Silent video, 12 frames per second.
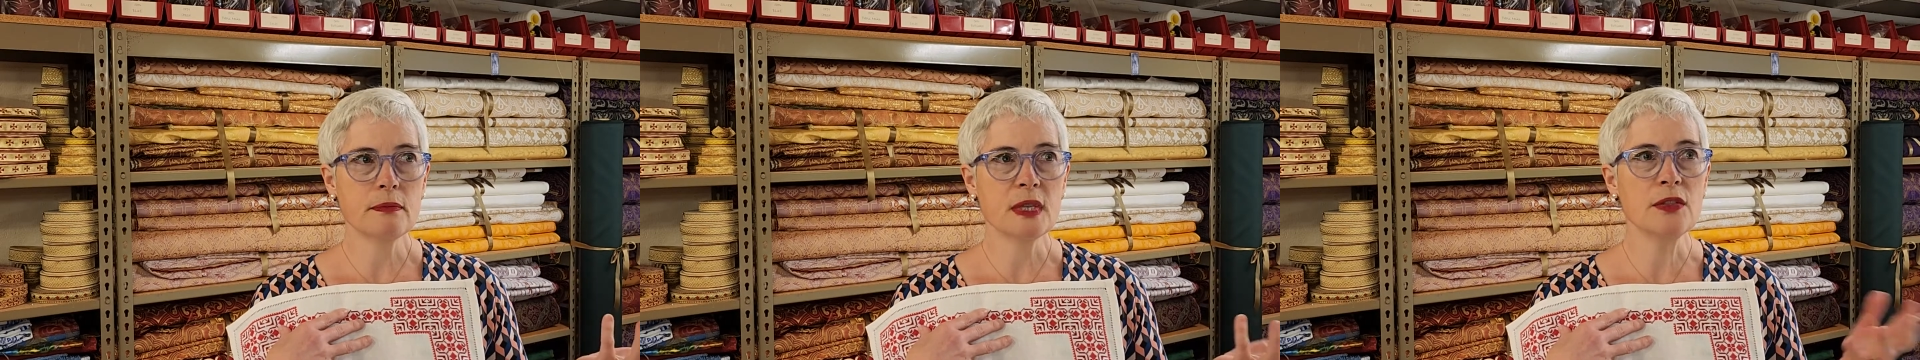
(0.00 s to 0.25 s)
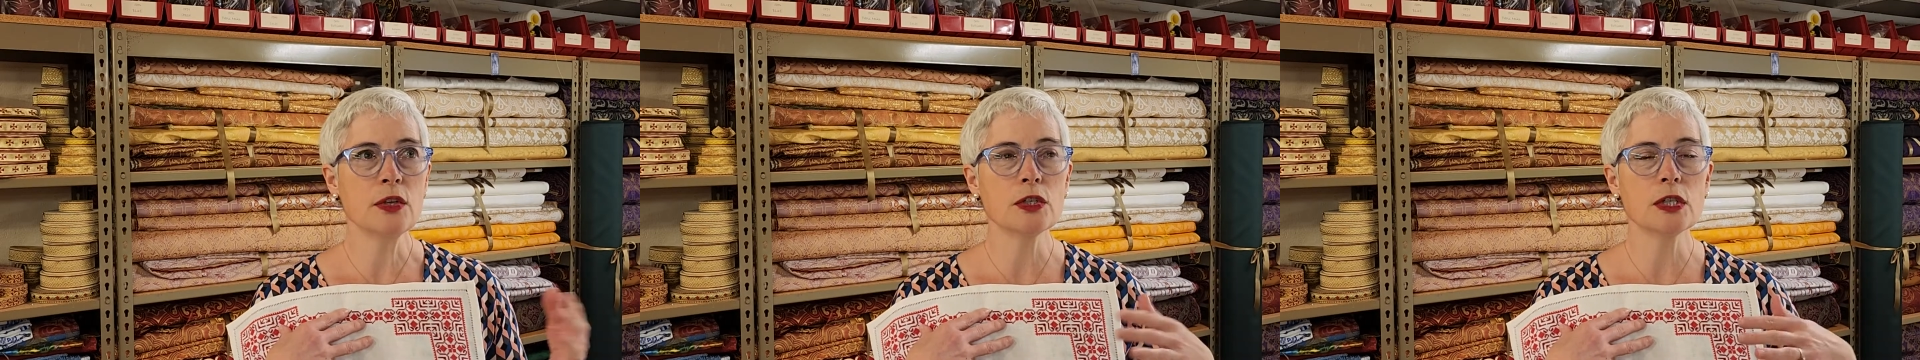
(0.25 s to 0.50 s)

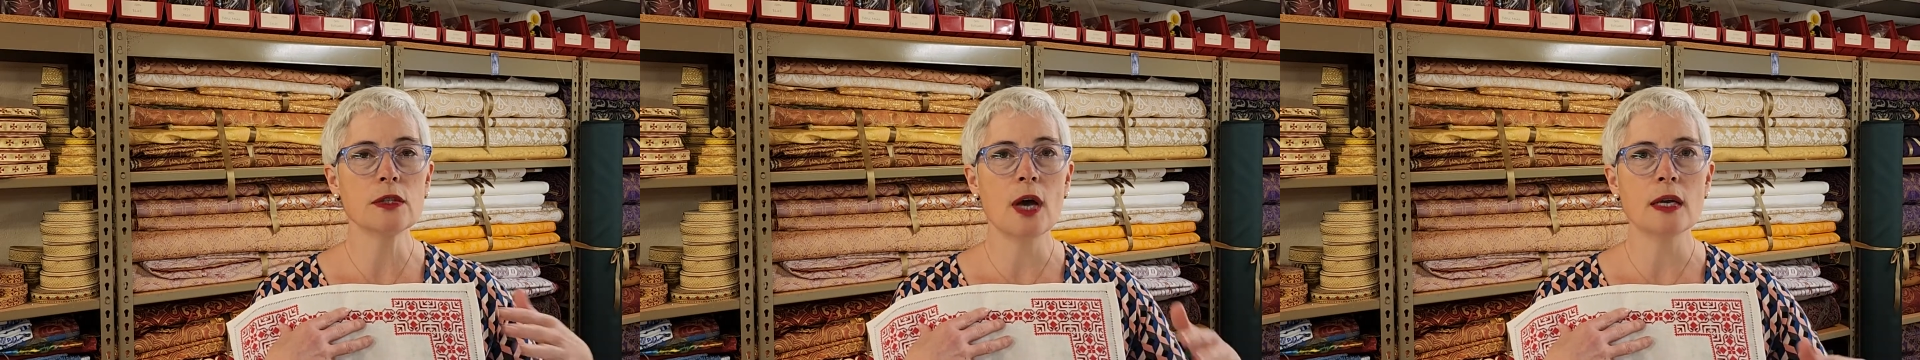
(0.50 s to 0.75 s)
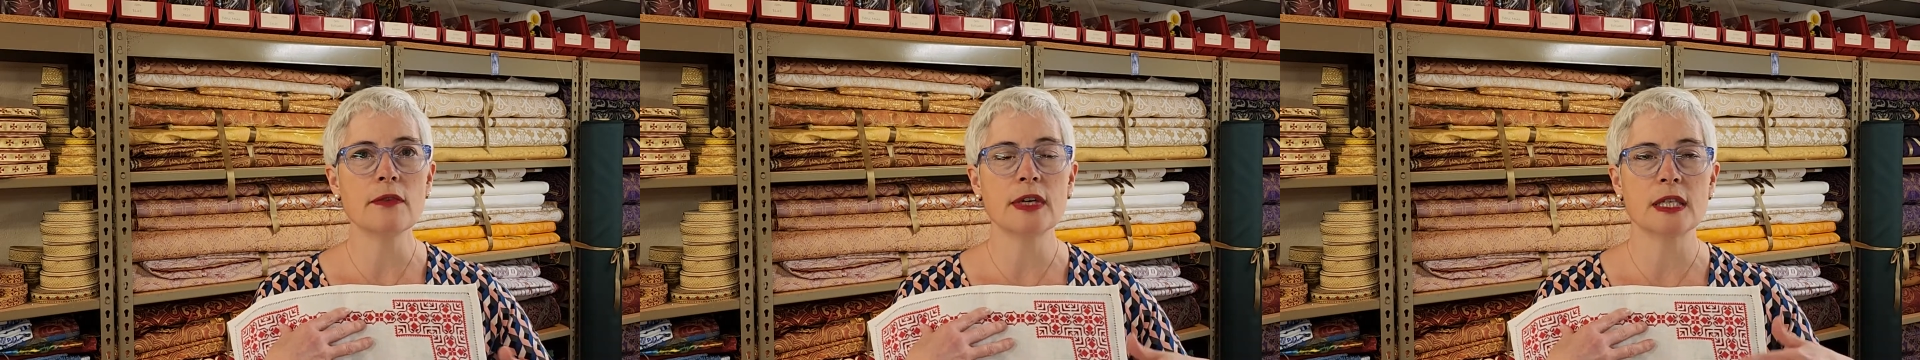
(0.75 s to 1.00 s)
there's a
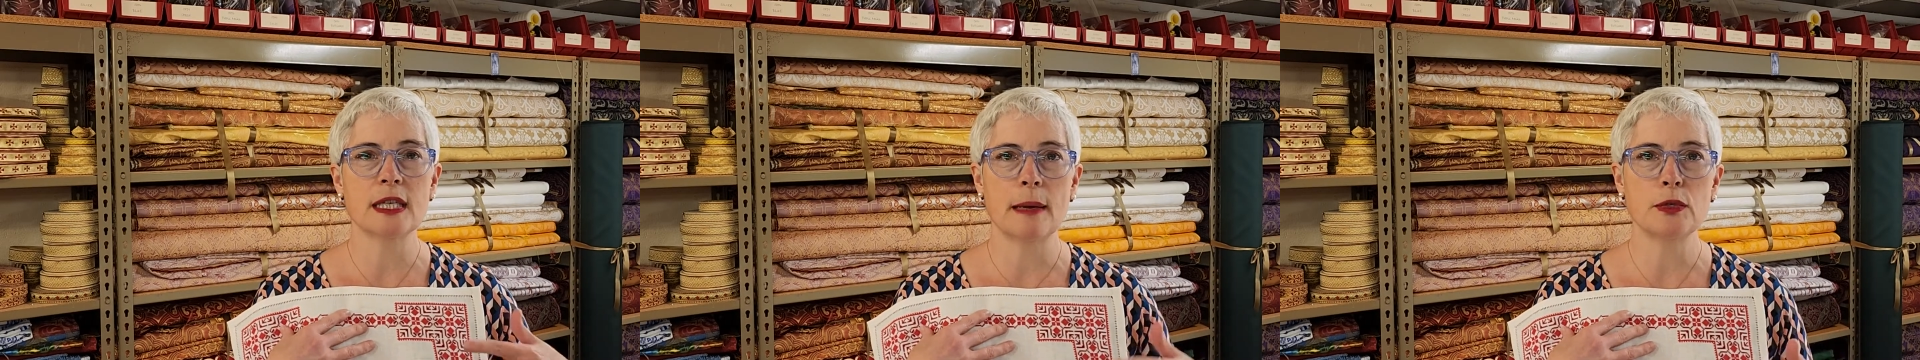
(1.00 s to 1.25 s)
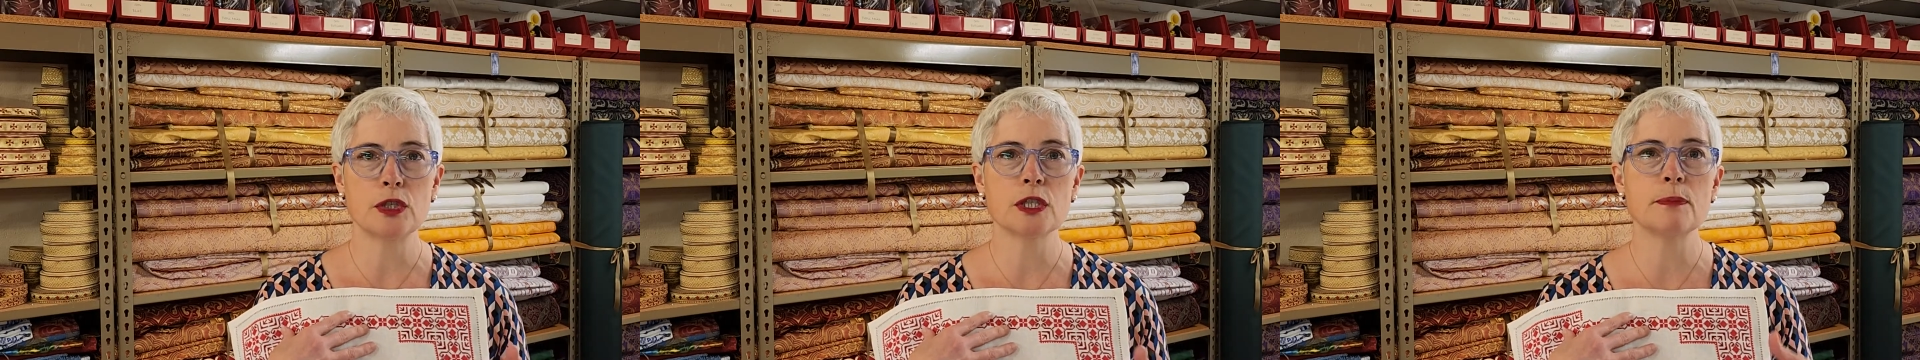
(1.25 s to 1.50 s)
lot of
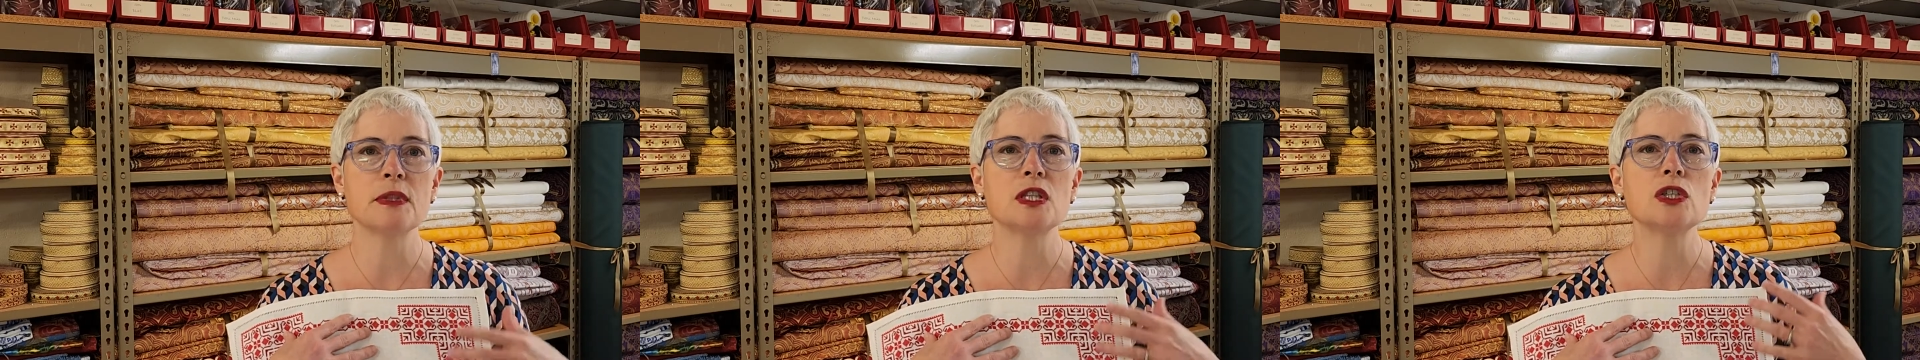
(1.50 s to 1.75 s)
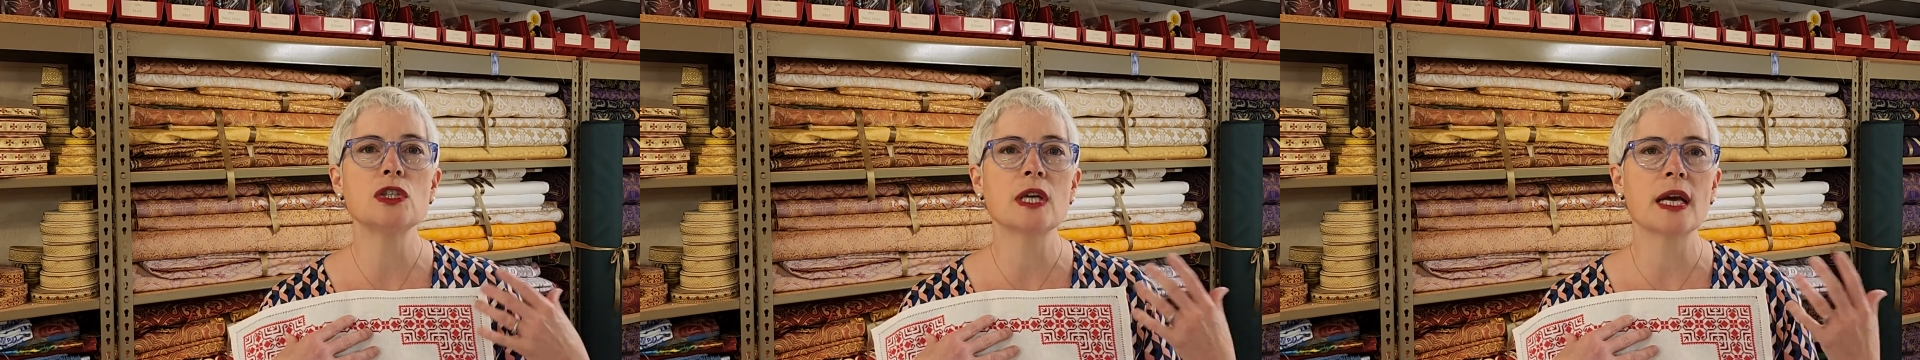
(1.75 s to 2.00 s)
exceptions, but the
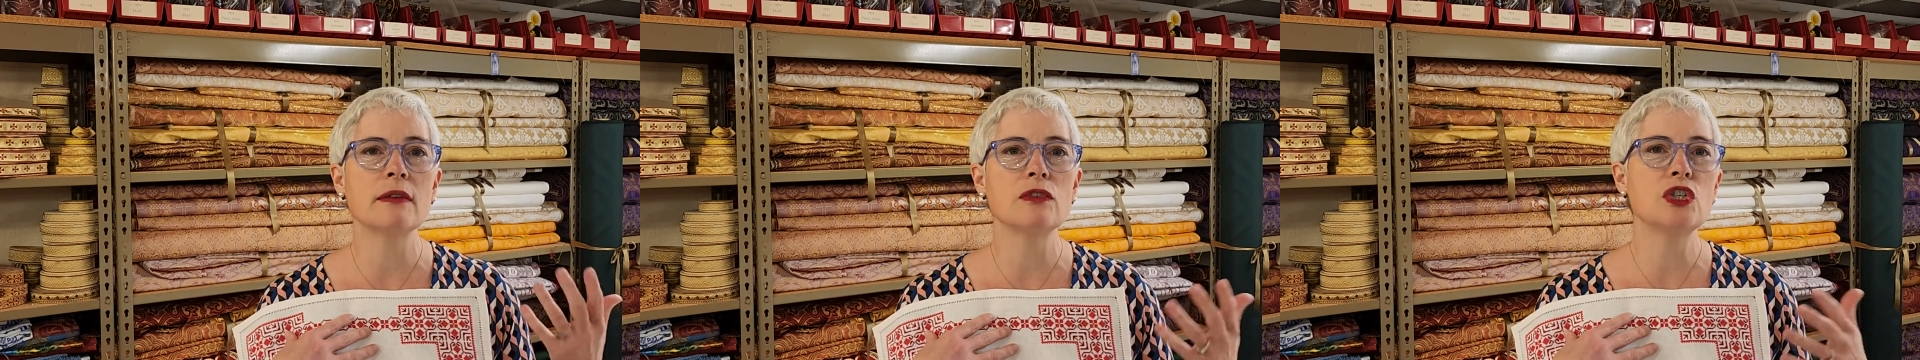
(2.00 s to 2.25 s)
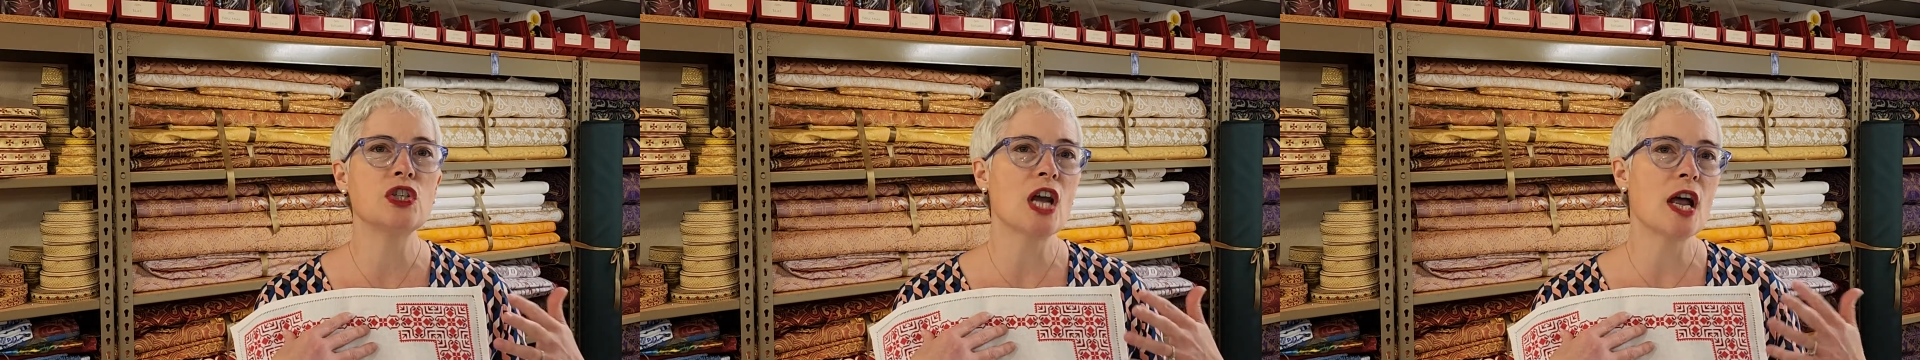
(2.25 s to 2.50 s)
kind of
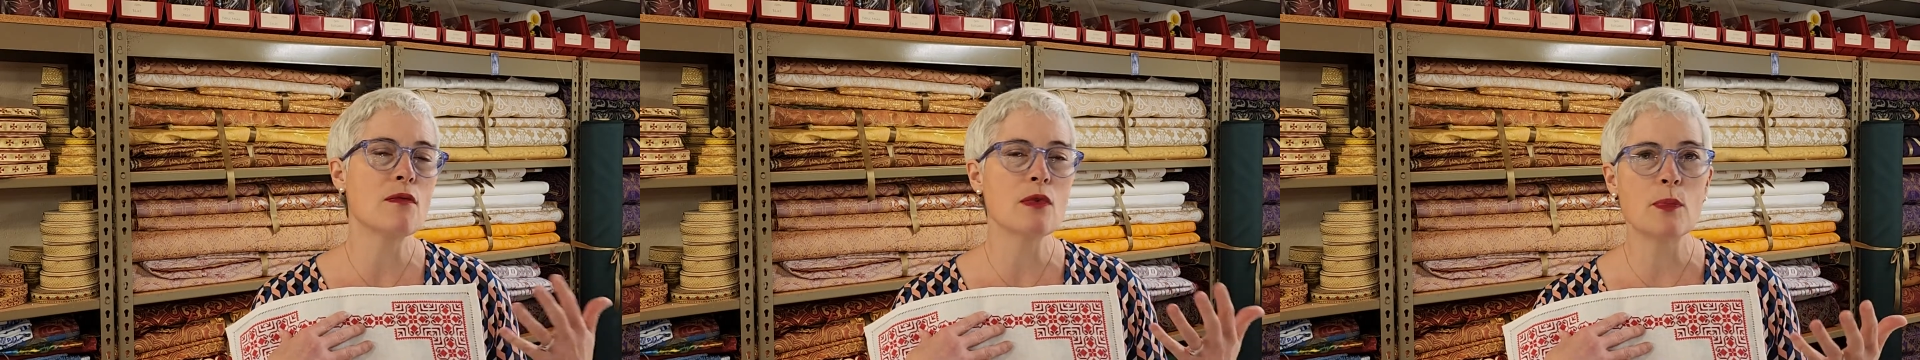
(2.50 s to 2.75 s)
general